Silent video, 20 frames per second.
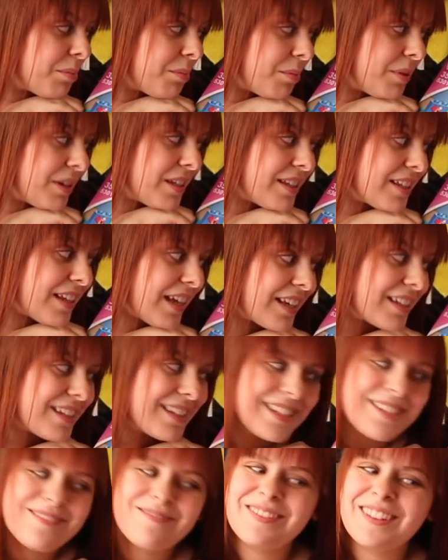
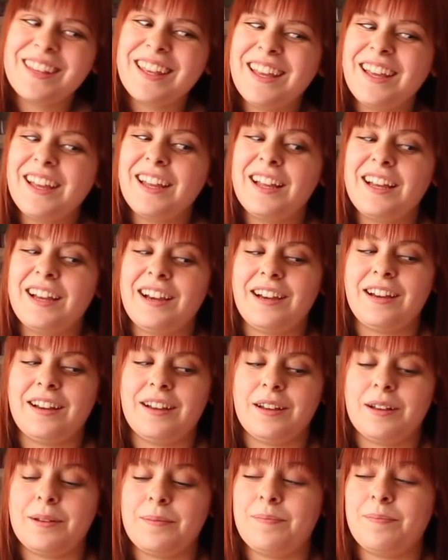Princess.
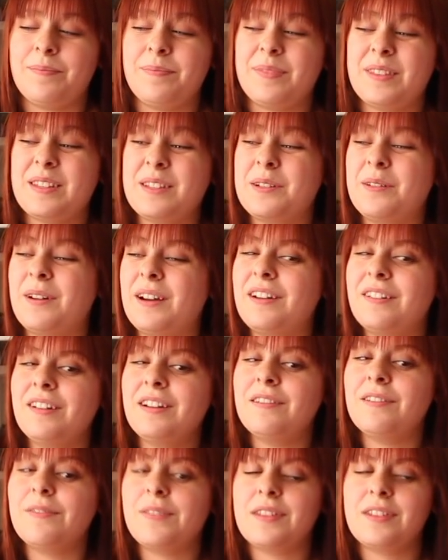Um, so I don't
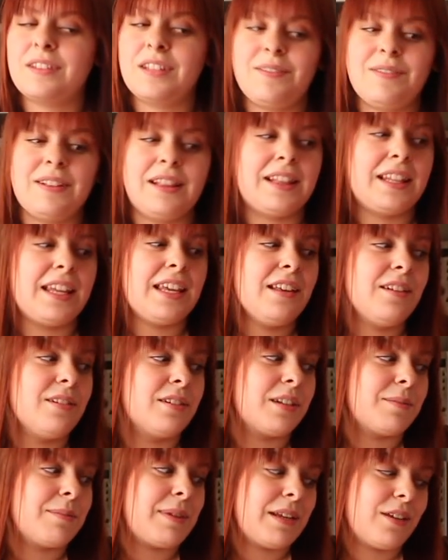know if this is even
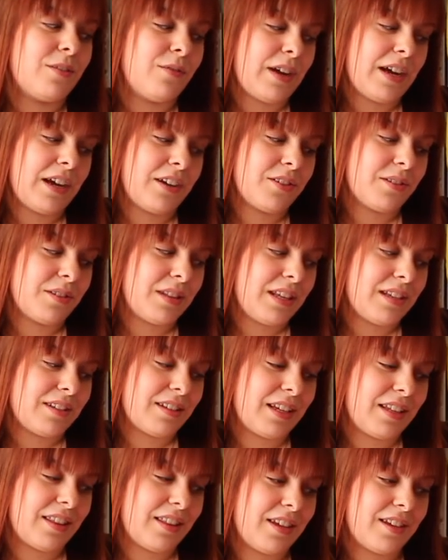legal to manufacture these
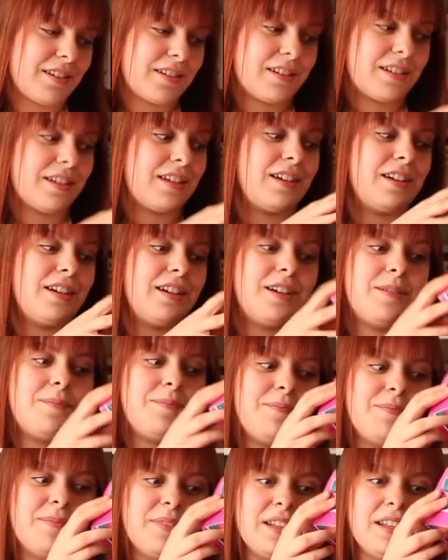like this.
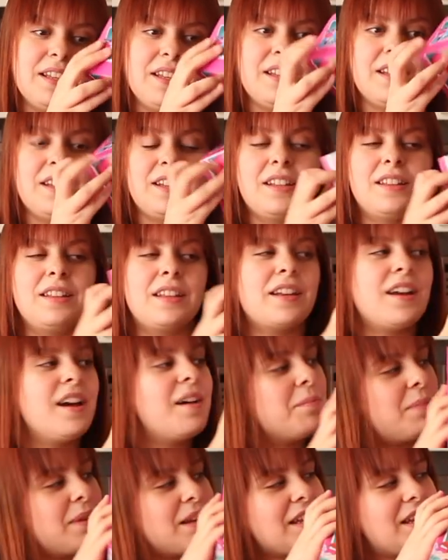Um, the
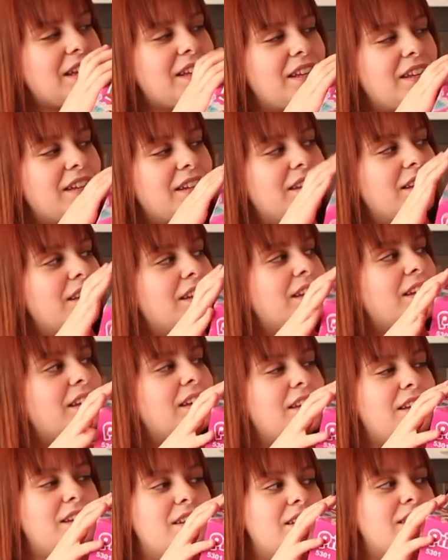company
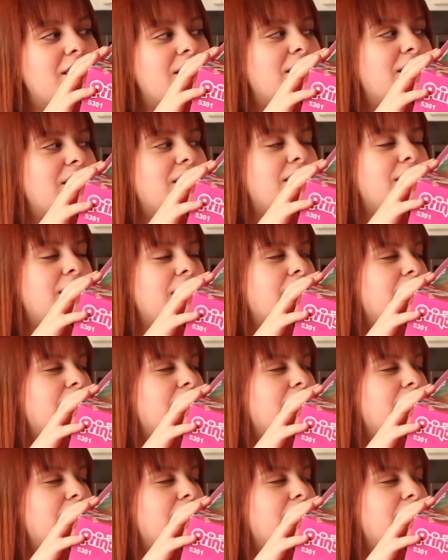is.